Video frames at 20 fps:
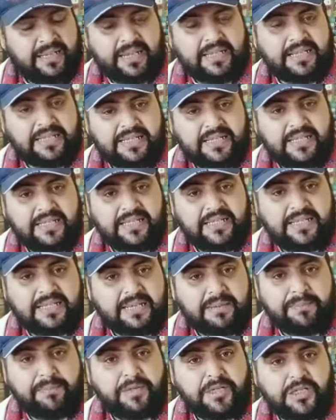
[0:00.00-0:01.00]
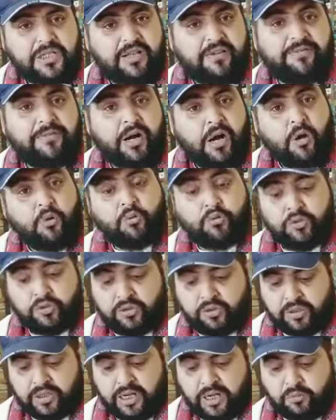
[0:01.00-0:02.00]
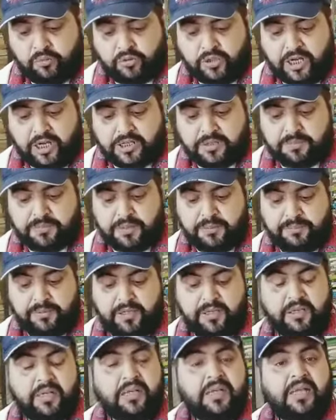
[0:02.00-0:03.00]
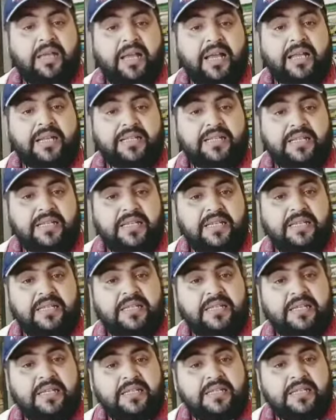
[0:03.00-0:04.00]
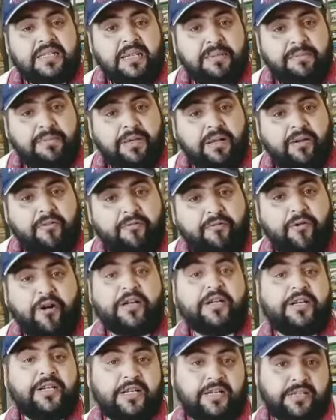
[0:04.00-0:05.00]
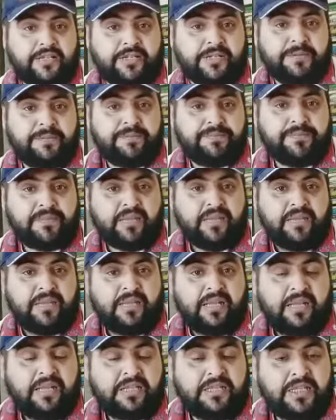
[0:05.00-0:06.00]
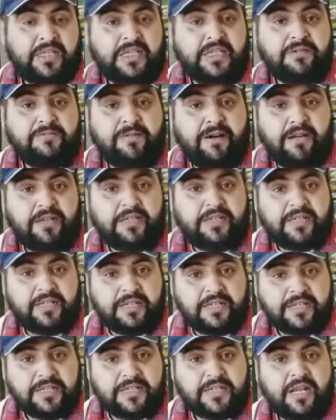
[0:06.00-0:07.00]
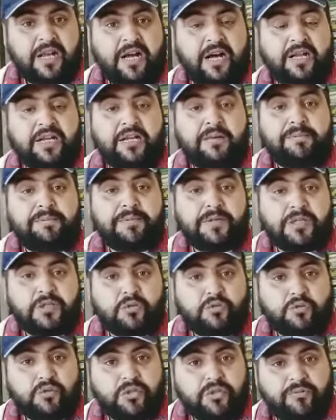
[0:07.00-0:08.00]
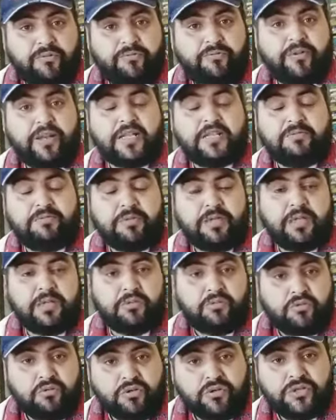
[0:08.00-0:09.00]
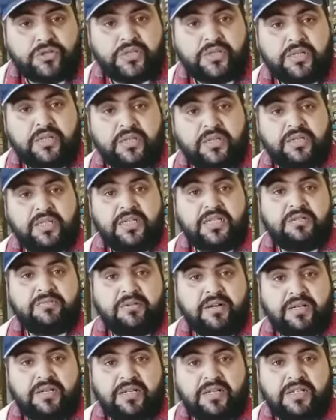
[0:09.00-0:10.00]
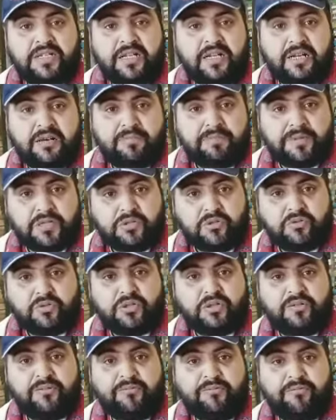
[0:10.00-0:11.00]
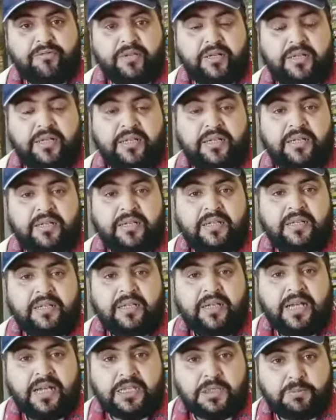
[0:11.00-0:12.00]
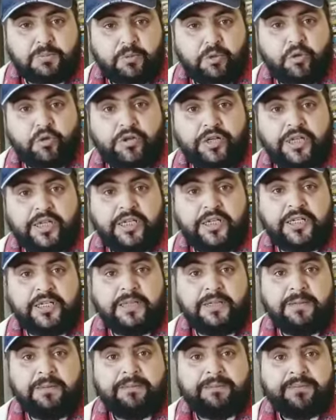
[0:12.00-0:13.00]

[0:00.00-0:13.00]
as the symbols of out, outcast people, as the symbol of wanderers. These wanderers are in pursuit of philosophical truths. These wanderers are in pursuit of uh, exploring